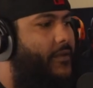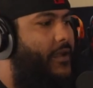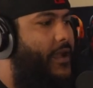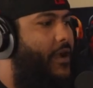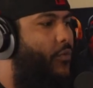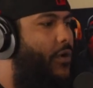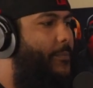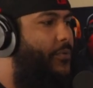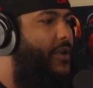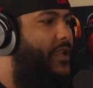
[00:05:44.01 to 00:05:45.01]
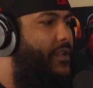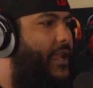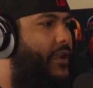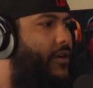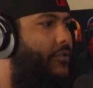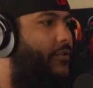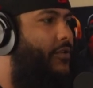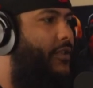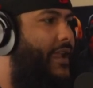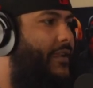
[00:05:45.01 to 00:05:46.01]
at what point like are
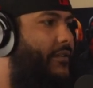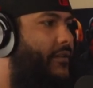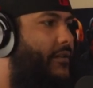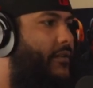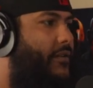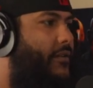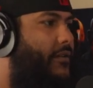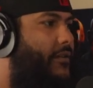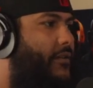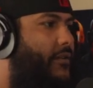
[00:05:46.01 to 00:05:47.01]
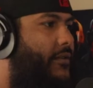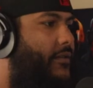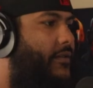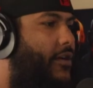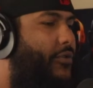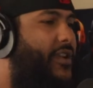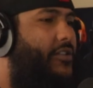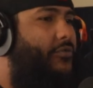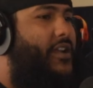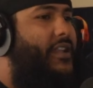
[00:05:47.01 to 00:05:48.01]
like are we going
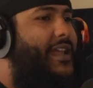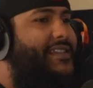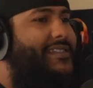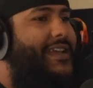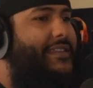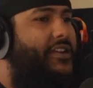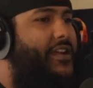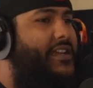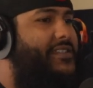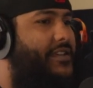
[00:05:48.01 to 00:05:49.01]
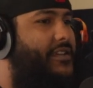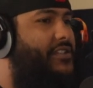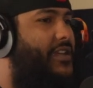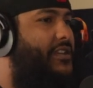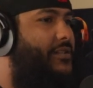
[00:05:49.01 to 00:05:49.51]
to realize that there is an agenda